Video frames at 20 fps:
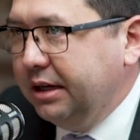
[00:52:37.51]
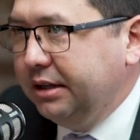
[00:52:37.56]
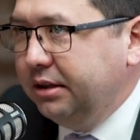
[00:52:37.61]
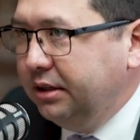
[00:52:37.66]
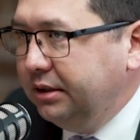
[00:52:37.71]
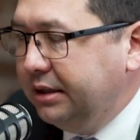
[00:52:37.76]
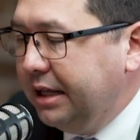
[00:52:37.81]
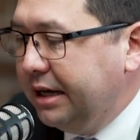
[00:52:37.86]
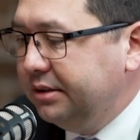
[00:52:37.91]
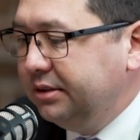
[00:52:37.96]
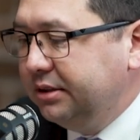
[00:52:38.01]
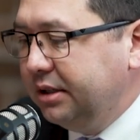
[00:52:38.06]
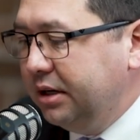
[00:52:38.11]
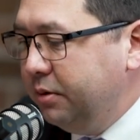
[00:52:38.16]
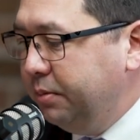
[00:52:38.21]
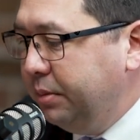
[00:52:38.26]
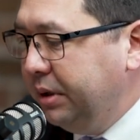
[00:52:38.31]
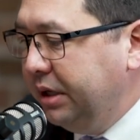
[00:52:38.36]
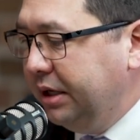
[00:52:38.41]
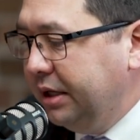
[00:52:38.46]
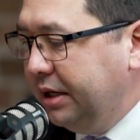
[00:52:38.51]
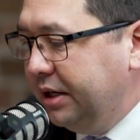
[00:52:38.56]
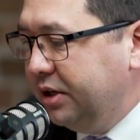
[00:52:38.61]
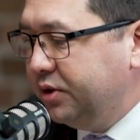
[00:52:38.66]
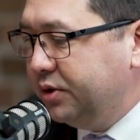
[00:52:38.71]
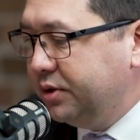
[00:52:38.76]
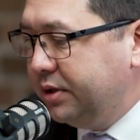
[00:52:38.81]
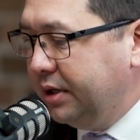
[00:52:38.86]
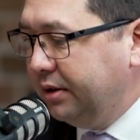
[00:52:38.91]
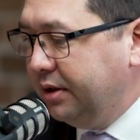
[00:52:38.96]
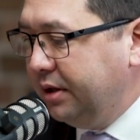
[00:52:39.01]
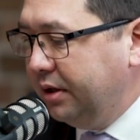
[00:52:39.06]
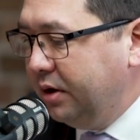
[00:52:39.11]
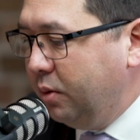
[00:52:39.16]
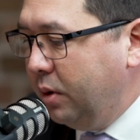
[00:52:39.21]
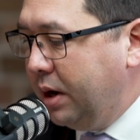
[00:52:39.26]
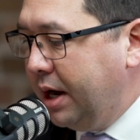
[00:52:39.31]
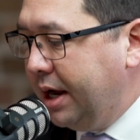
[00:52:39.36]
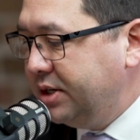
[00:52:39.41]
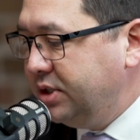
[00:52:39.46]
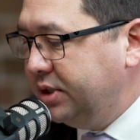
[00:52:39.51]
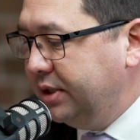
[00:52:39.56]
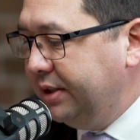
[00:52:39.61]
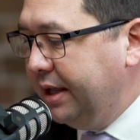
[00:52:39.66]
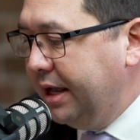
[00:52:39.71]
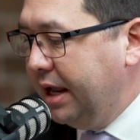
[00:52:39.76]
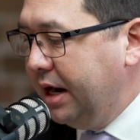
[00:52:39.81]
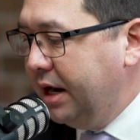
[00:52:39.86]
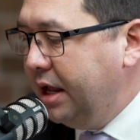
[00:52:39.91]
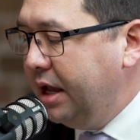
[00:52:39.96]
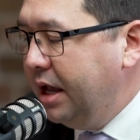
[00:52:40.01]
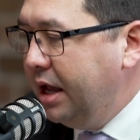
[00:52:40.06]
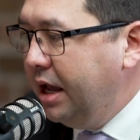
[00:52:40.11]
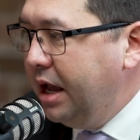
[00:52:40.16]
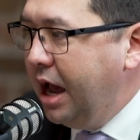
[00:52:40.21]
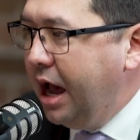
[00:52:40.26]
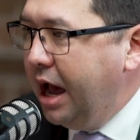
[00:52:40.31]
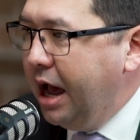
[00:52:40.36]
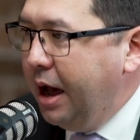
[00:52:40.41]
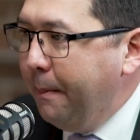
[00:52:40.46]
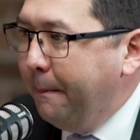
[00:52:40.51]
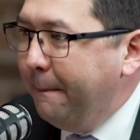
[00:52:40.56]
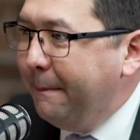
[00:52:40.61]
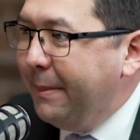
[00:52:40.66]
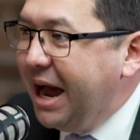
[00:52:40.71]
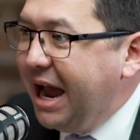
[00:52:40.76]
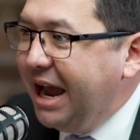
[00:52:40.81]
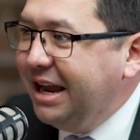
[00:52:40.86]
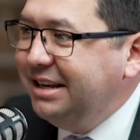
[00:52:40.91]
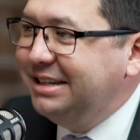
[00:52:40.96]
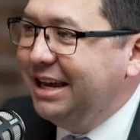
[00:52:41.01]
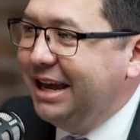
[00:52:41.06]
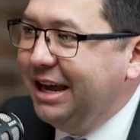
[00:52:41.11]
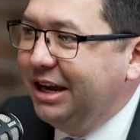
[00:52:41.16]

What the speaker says: I think that's going to be an interesting thing to watch. And then my